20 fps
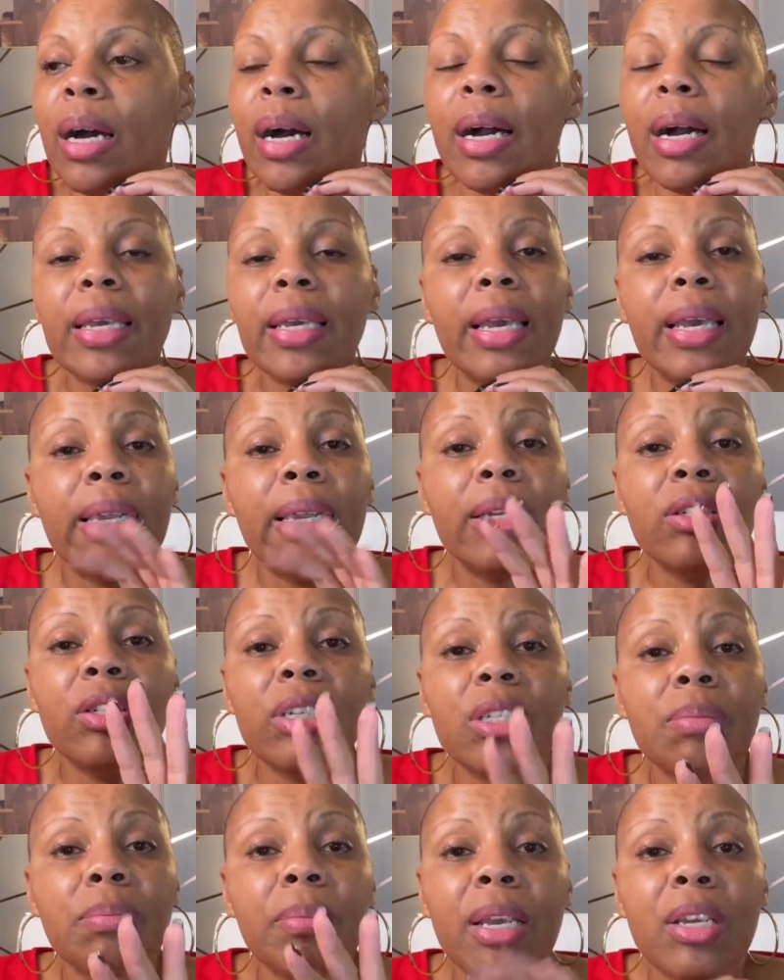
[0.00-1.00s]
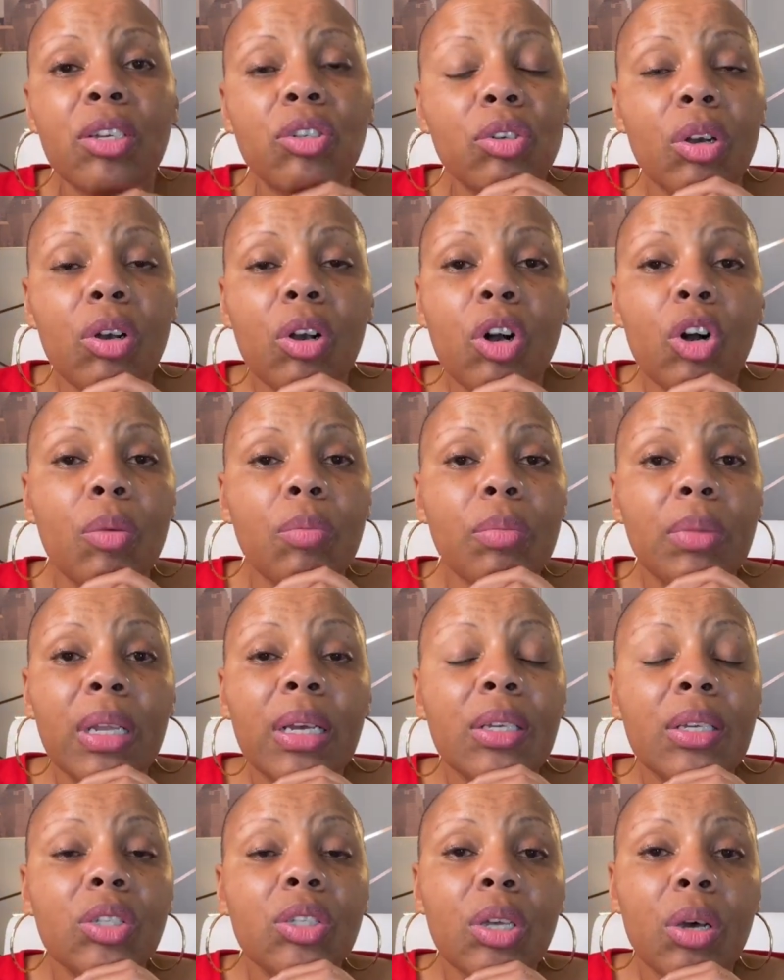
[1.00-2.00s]
Again, it just makes your home
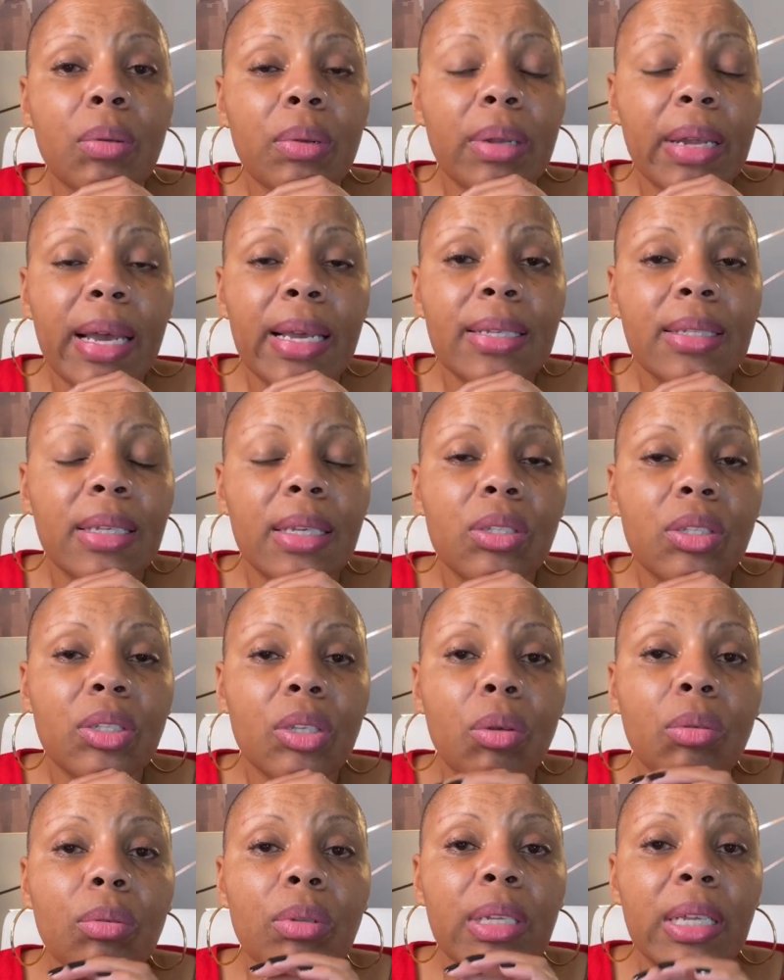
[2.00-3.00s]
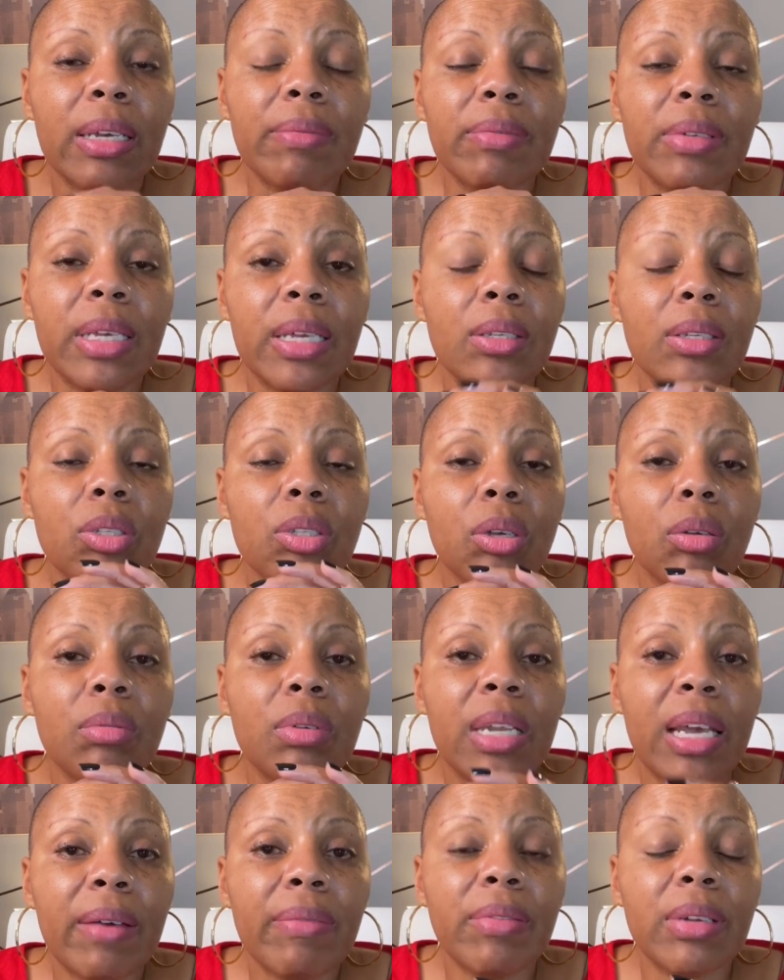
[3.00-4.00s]
look so nice and so lived in. So
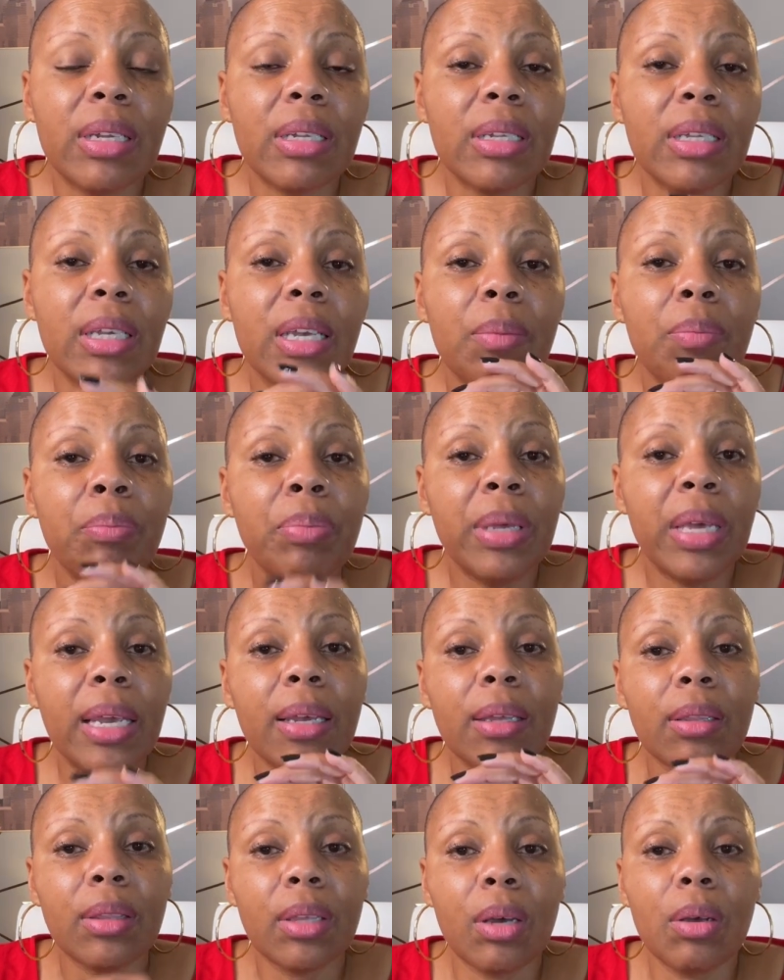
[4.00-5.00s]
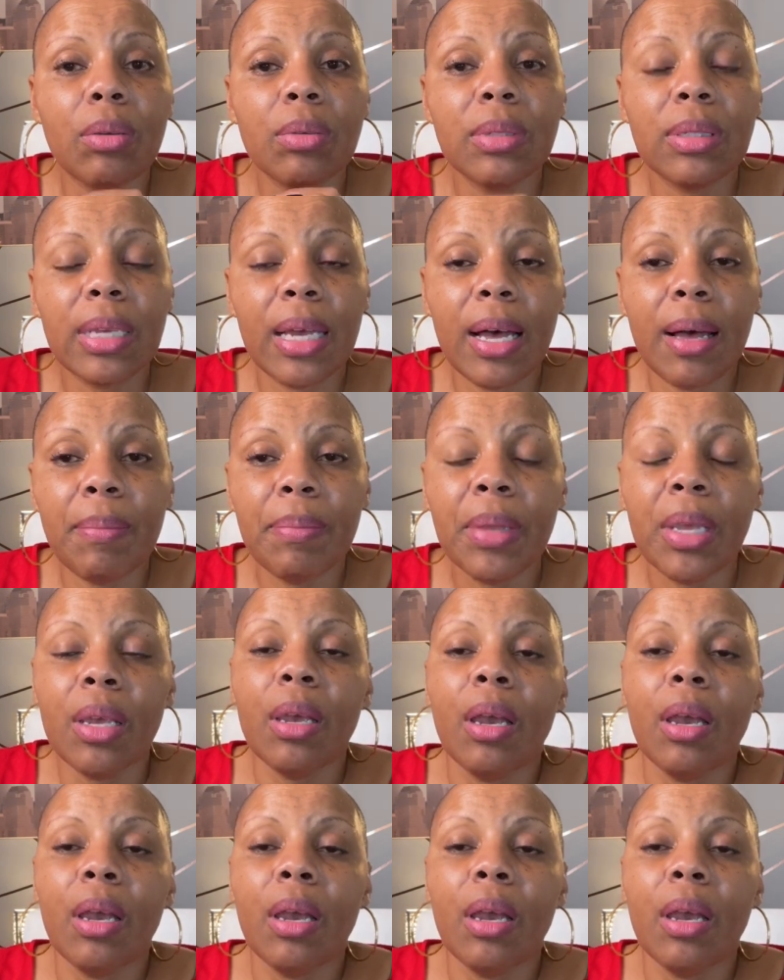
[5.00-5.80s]
definitely pick those up.